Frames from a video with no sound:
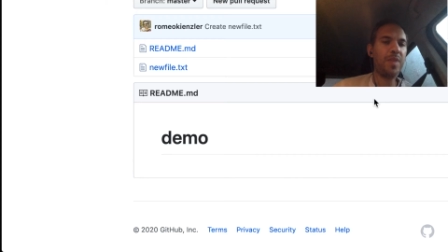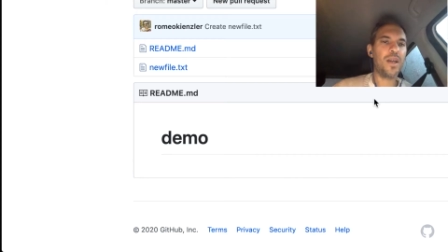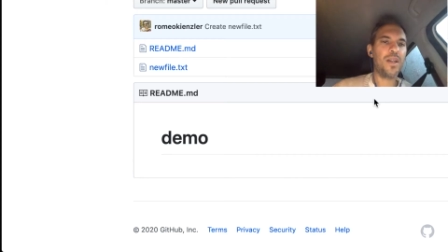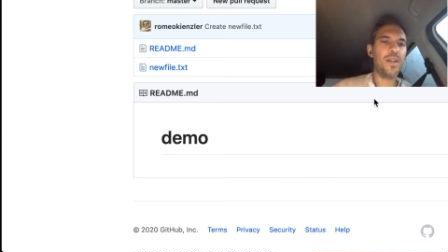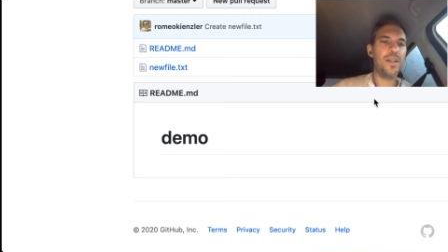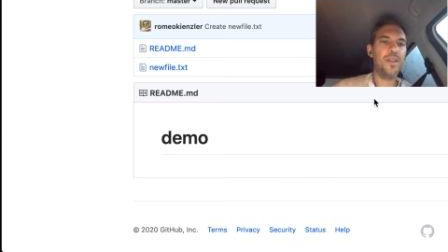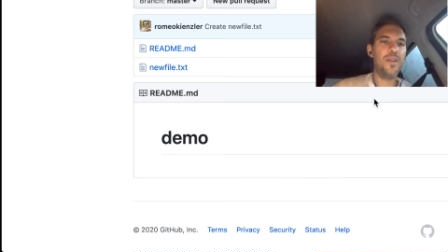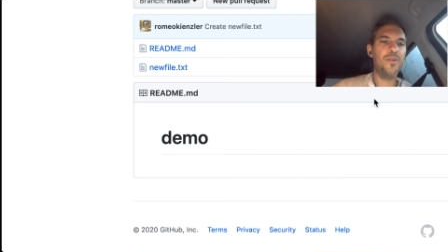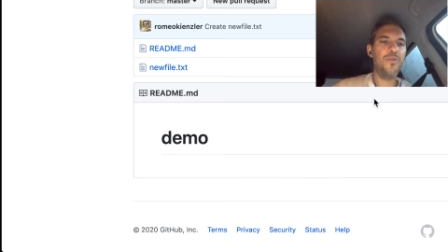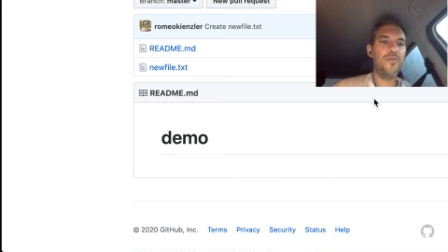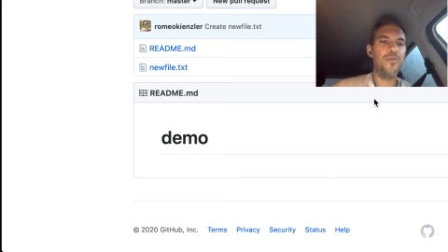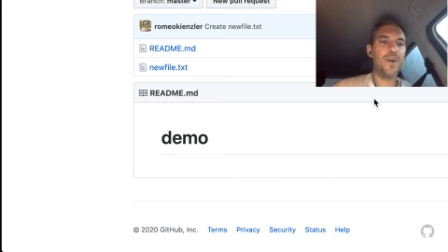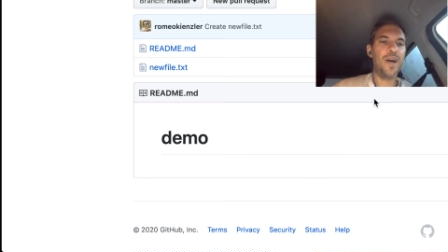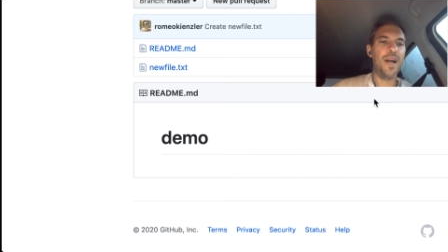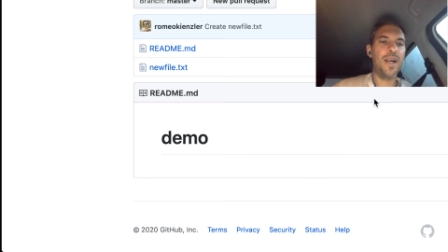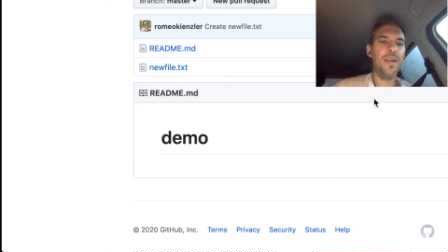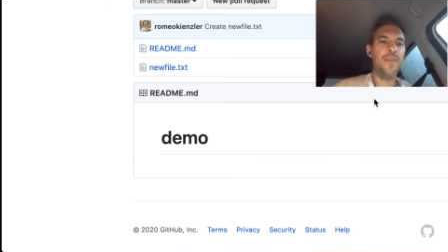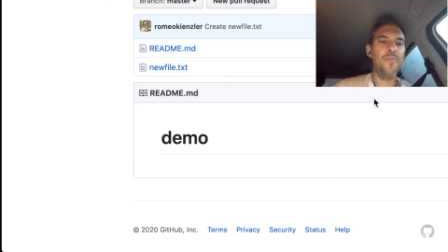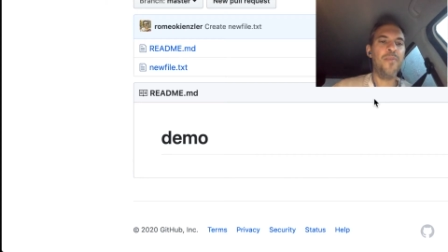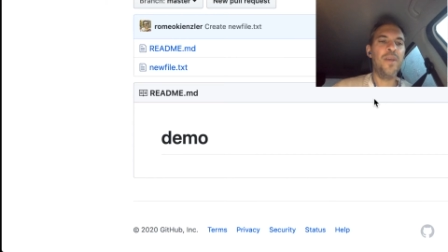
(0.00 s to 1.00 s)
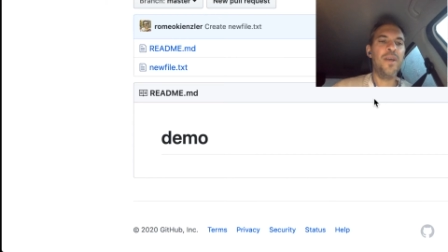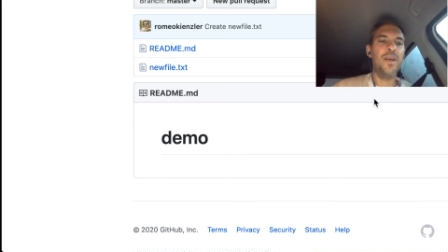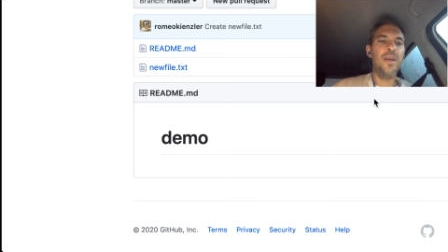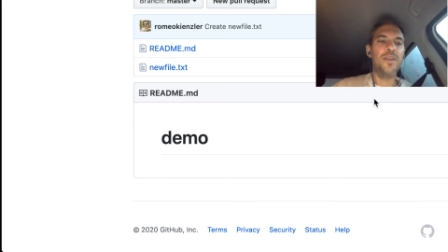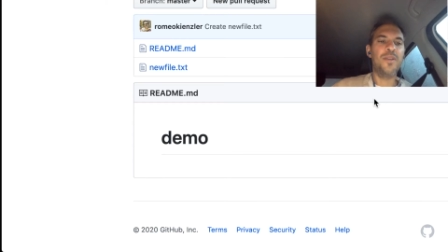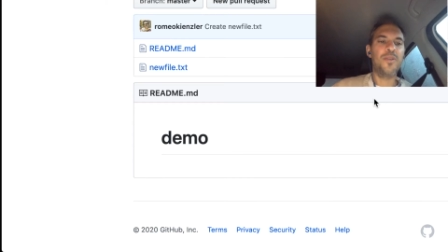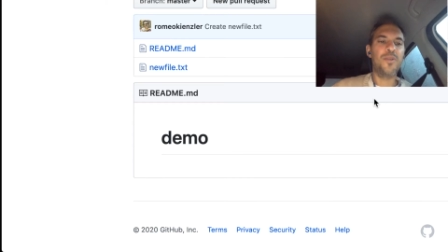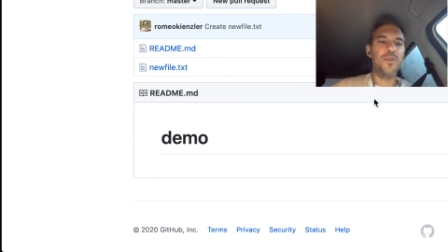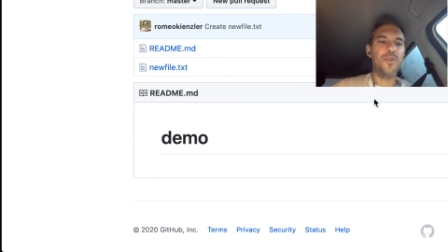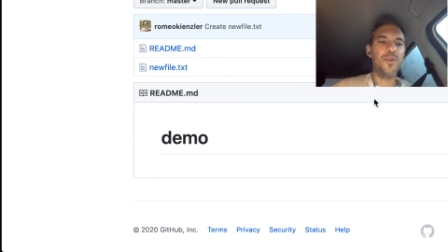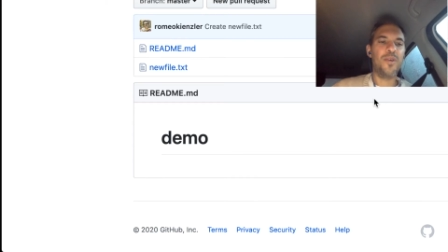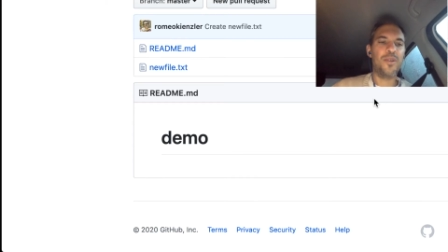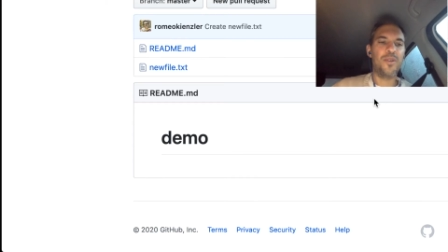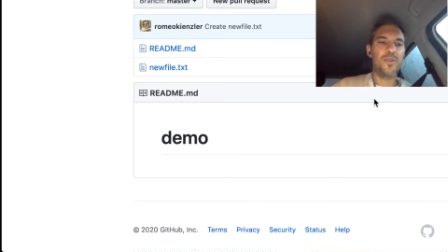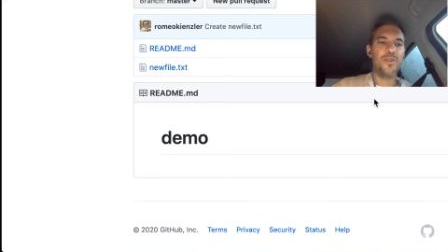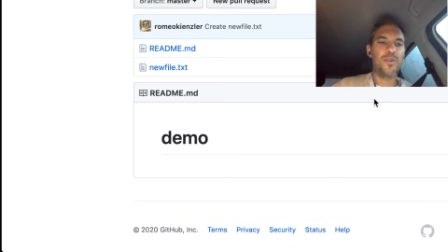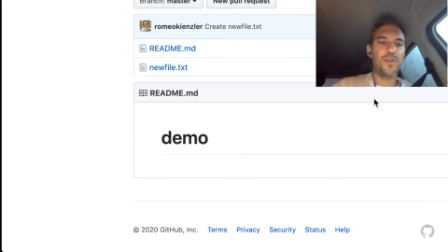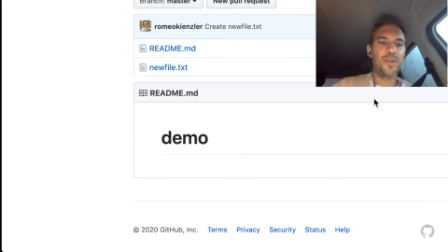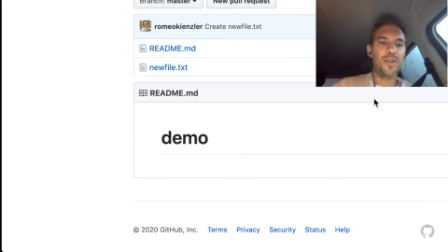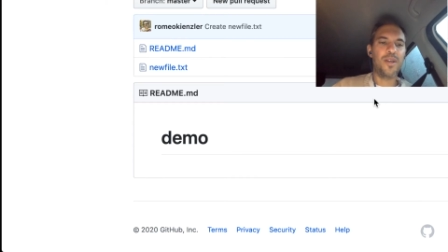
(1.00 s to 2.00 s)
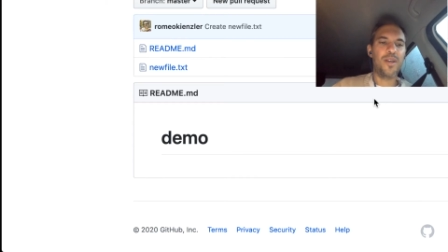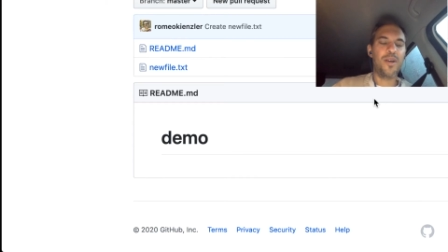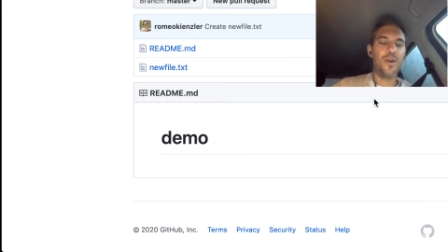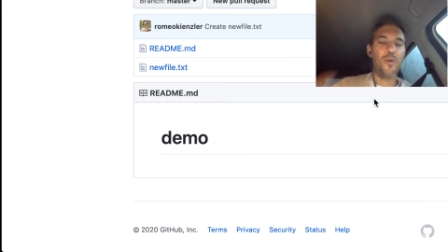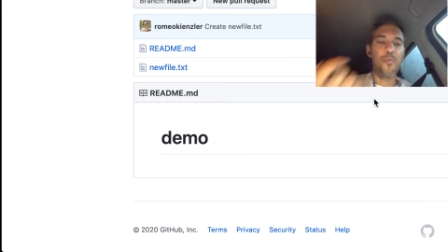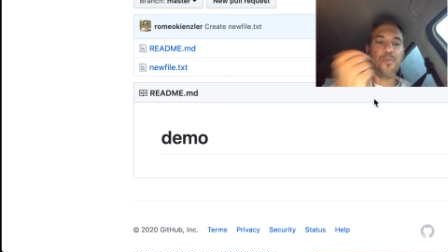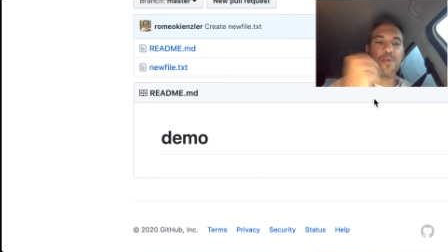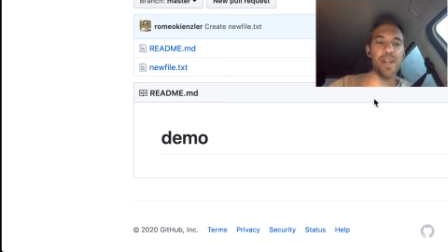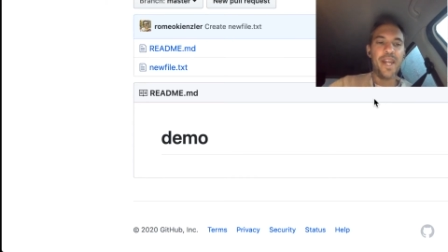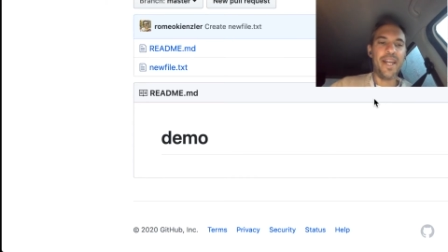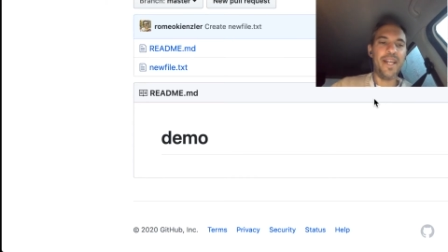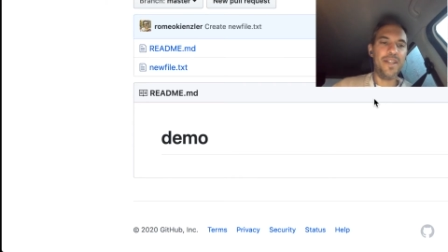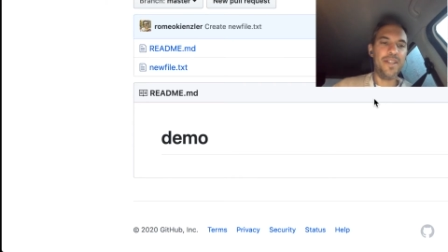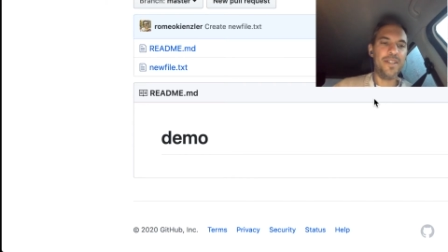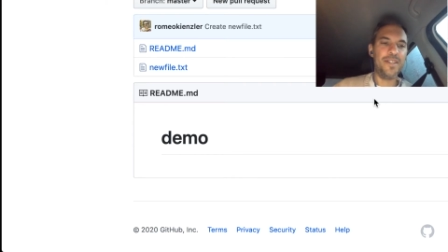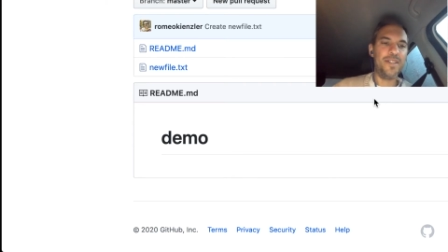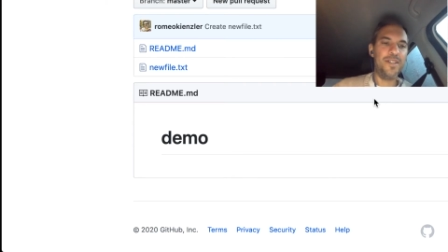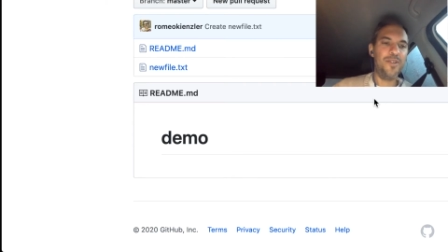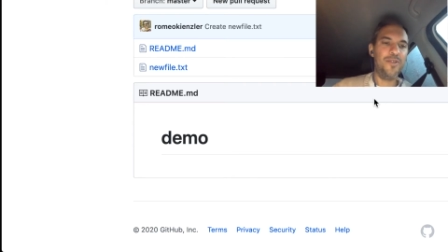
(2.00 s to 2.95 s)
the new file. So to obtain this